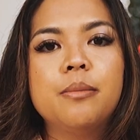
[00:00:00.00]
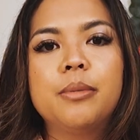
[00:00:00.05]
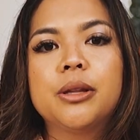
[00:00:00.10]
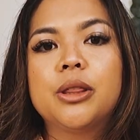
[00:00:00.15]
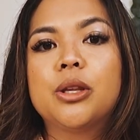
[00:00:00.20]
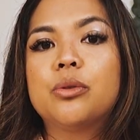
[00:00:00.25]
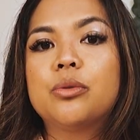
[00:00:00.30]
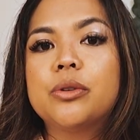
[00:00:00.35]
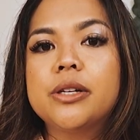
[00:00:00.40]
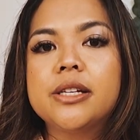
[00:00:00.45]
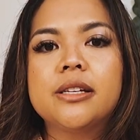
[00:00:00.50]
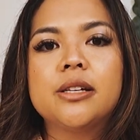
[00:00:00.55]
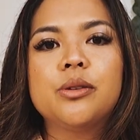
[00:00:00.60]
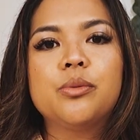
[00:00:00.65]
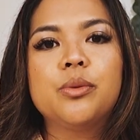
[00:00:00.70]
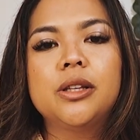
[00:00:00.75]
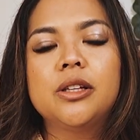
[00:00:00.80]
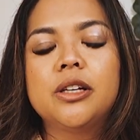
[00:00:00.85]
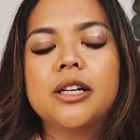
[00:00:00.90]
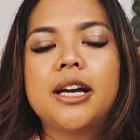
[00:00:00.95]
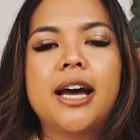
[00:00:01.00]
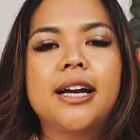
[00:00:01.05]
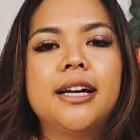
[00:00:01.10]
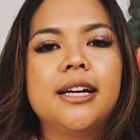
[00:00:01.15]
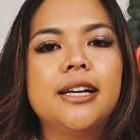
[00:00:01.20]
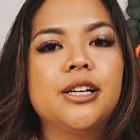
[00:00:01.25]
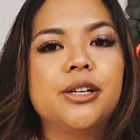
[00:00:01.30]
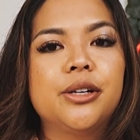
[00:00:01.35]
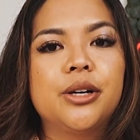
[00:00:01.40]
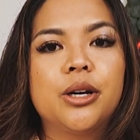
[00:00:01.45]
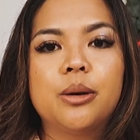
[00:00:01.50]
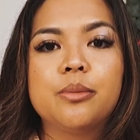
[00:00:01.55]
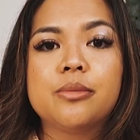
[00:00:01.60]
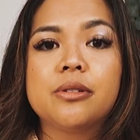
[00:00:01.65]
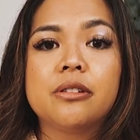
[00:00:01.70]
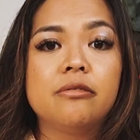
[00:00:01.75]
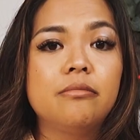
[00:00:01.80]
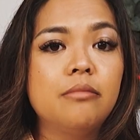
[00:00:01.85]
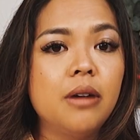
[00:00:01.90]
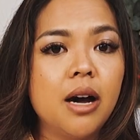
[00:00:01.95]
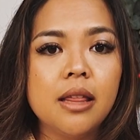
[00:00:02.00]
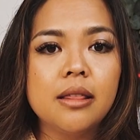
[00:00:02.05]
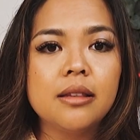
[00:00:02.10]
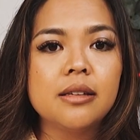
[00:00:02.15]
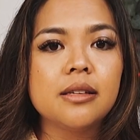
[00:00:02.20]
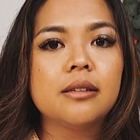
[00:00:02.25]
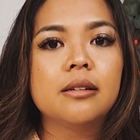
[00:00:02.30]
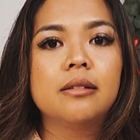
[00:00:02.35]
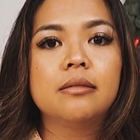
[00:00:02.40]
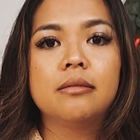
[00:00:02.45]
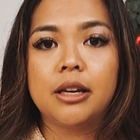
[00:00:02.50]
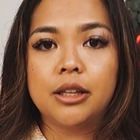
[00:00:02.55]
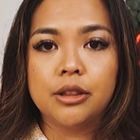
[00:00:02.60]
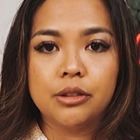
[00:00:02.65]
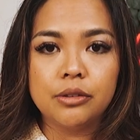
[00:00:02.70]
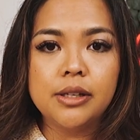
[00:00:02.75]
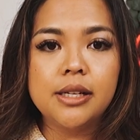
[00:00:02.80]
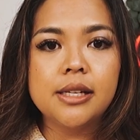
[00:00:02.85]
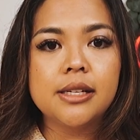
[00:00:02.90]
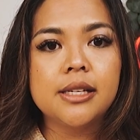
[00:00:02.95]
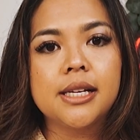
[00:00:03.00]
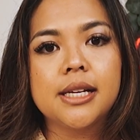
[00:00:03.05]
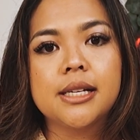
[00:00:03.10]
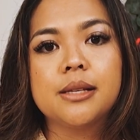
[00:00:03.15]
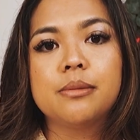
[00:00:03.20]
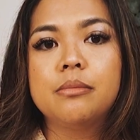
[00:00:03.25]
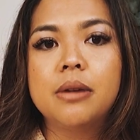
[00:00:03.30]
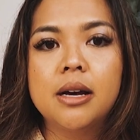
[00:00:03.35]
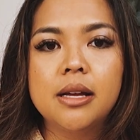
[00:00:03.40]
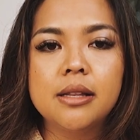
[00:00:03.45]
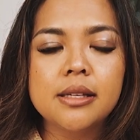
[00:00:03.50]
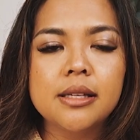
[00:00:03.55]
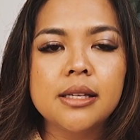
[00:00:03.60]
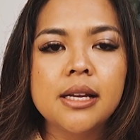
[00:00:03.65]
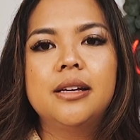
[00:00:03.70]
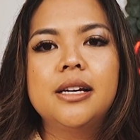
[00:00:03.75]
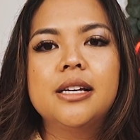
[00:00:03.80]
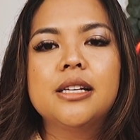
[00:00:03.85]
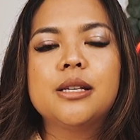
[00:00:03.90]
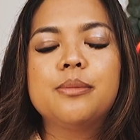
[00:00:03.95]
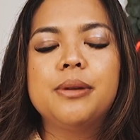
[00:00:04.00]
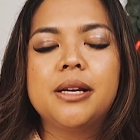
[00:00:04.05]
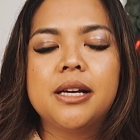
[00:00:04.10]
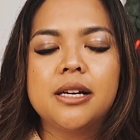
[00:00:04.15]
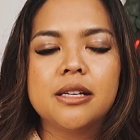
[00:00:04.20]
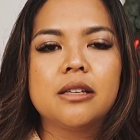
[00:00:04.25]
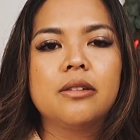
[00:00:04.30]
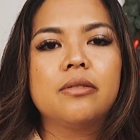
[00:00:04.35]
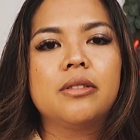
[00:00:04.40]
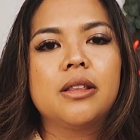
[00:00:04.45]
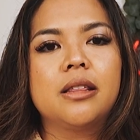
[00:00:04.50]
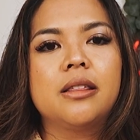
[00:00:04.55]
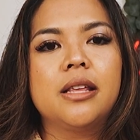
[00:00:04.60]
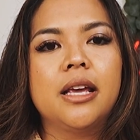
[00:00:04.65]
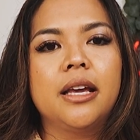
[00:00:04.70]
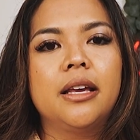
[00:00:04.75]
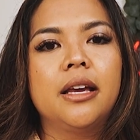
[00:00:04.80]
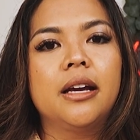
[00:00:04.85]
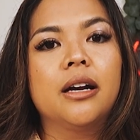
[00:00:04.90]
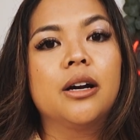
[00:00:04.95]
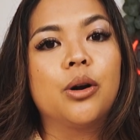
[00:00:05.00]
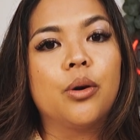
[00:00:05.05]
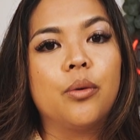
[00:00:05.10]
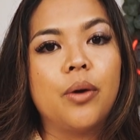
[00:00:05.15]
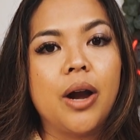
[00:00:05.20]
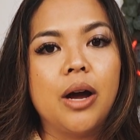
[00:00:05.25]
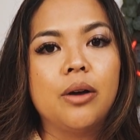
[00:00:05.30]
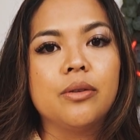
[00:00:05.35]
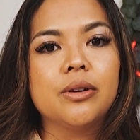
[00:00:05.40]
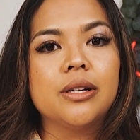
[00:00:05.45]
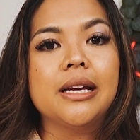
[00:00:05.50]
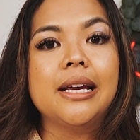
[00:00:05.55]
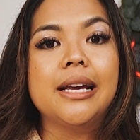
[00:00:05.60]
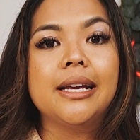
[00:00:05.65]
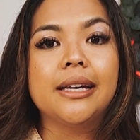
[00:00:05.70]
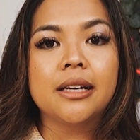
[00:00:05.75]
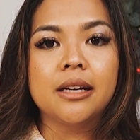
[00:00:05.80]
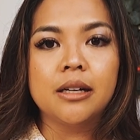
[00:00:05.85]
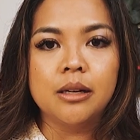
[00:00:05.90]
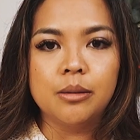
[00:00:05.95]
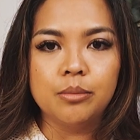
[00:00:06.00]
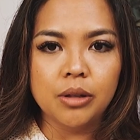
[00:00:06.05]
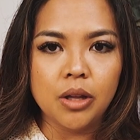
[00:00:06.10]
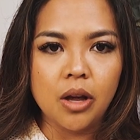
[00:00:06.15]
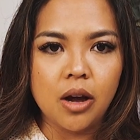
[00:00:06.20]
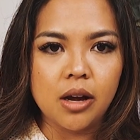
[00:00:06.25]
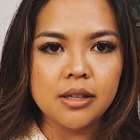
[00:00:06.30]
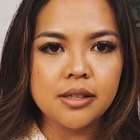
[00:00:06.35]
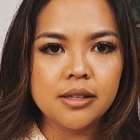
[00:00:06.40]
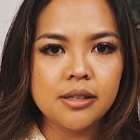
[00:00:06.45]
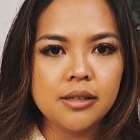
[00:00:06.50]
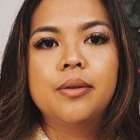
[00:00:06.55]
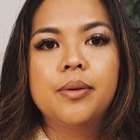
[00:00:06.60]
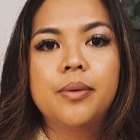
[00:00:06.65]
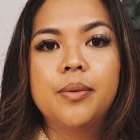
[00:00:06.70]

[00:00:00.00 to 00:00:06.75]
but the reason we look at it in terms of months, like 3 to 6 months, is because of the thinking around income loss.